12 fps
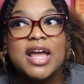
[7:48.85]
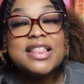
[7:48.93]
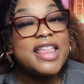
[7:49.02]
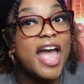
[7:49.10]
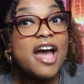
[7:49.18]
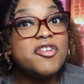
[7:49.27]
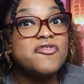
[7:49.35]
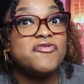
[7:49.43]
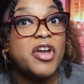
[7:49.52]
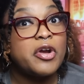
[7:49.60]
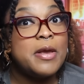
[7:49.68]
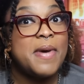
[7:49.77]
They have a
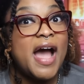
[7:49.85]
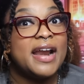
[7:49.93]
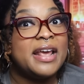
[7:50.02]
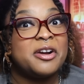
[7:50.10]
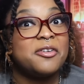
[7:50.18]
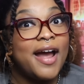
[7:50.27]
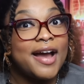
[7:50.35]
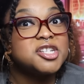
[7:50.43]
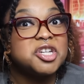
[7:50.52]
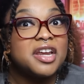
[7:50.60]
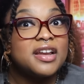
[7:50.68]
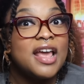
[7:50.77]
very bad
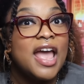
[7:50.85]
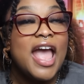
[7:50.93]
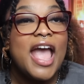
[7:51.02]
interaction,